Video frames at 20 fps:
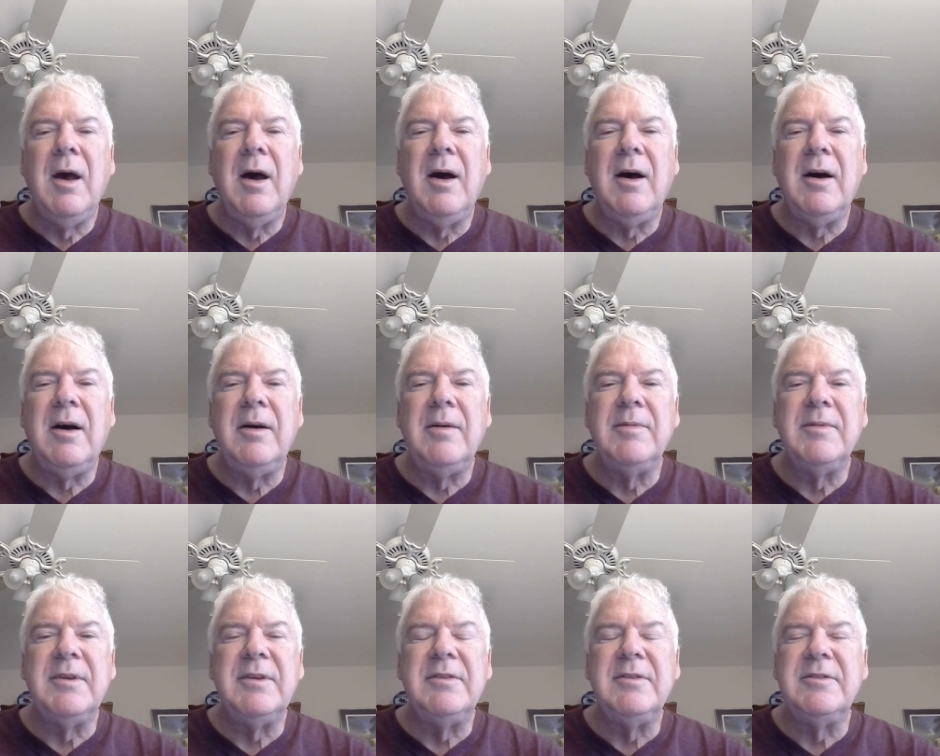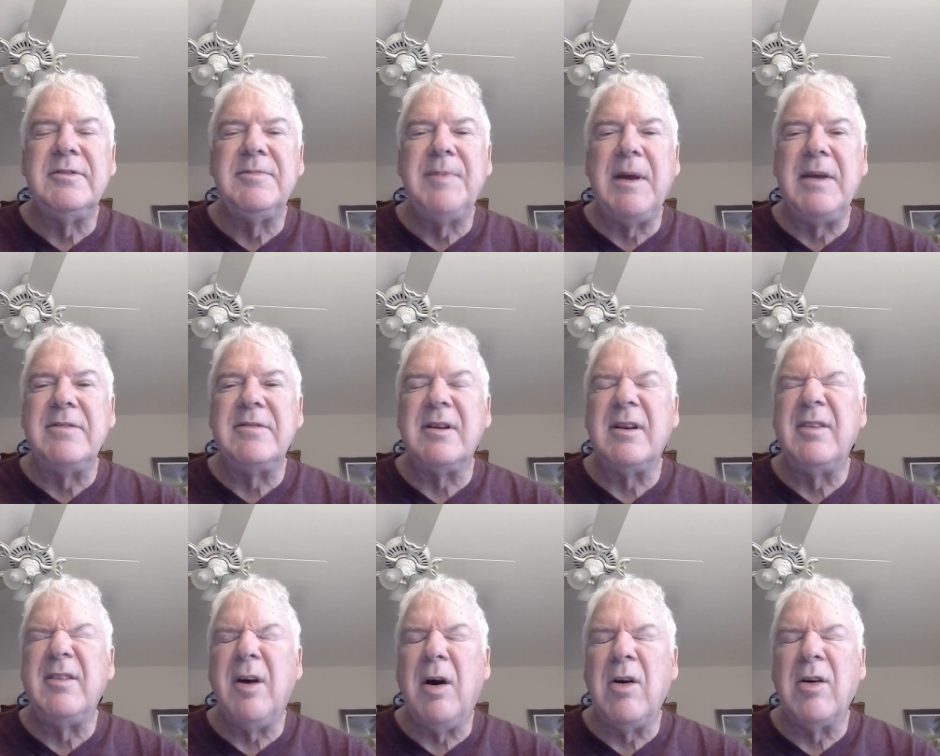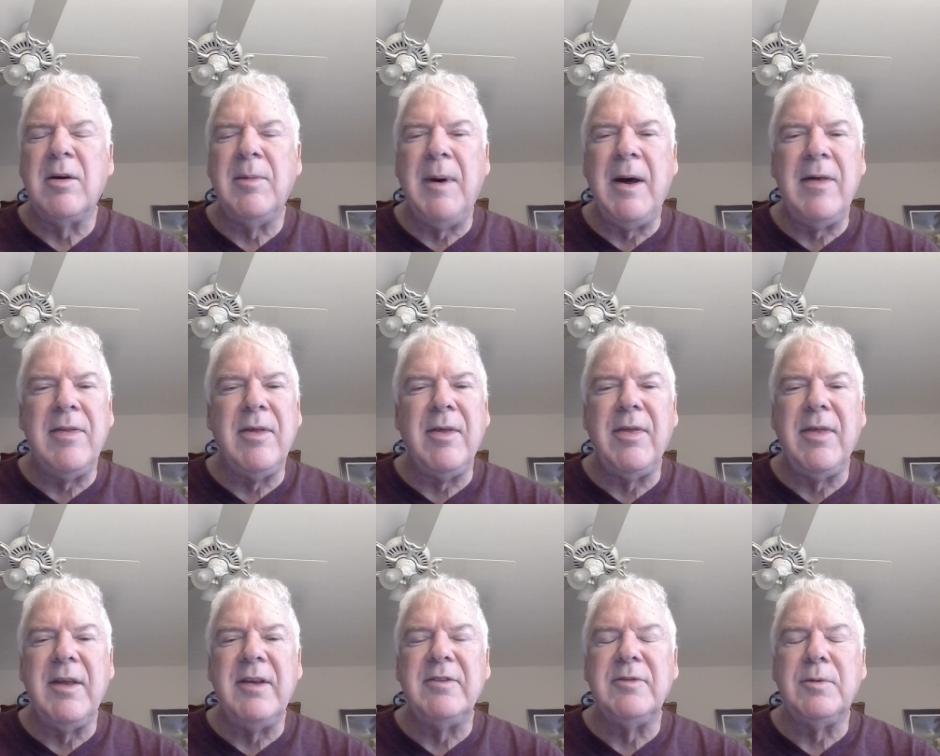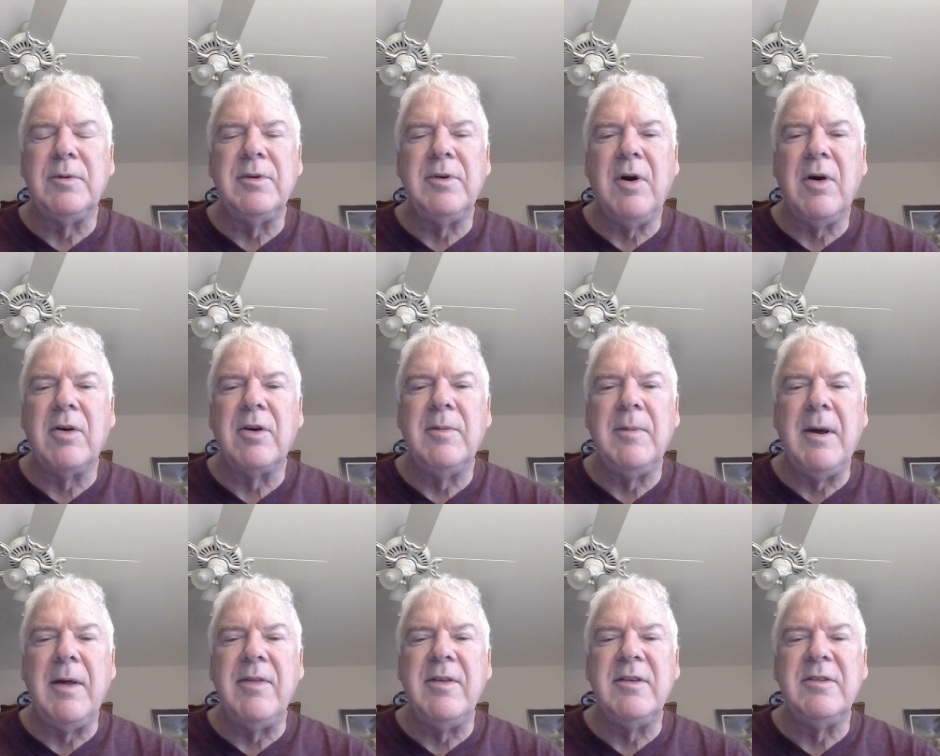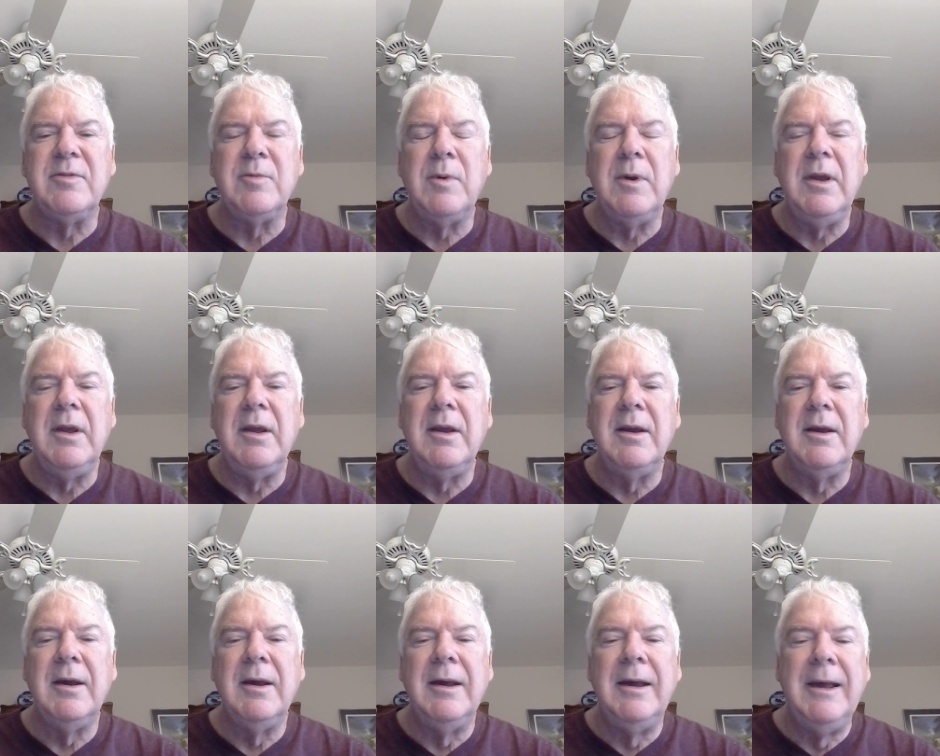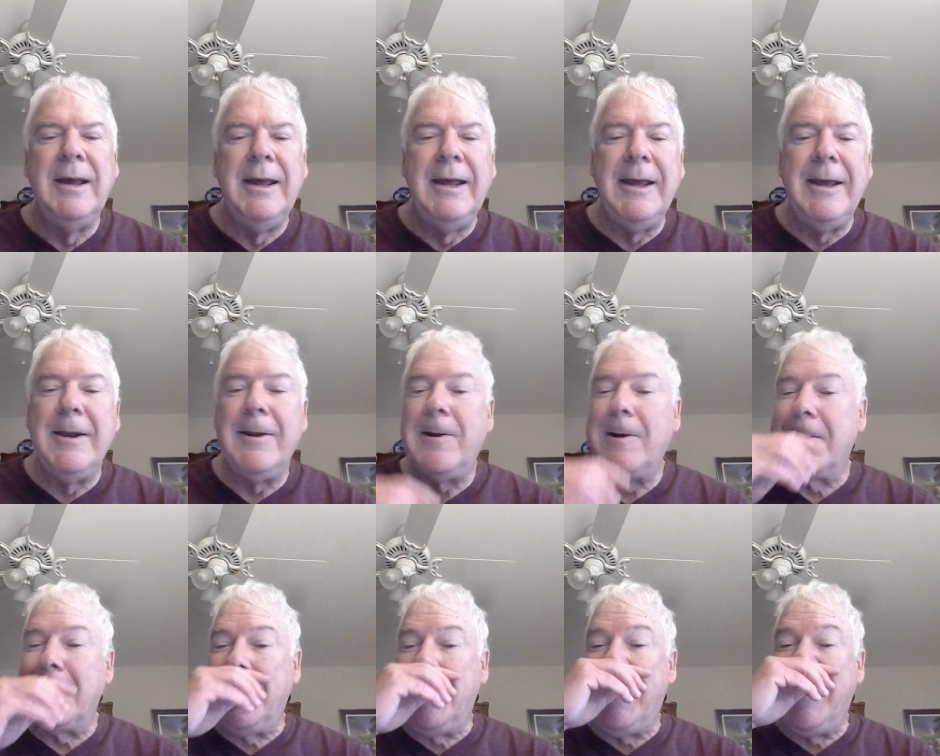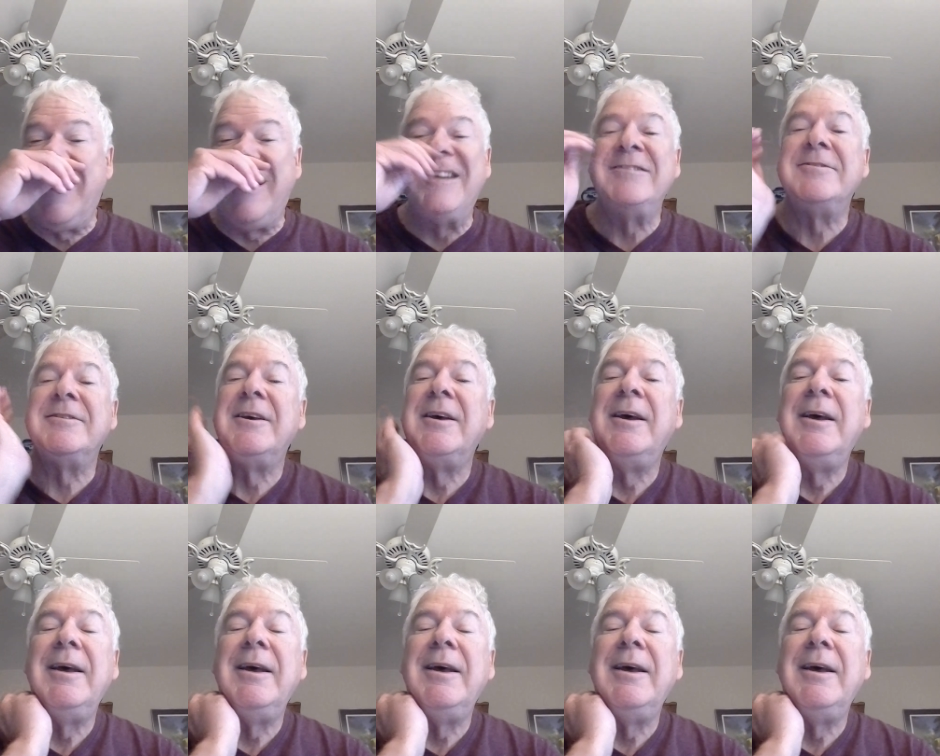to just basically talk about the things we're talking about this week in our class.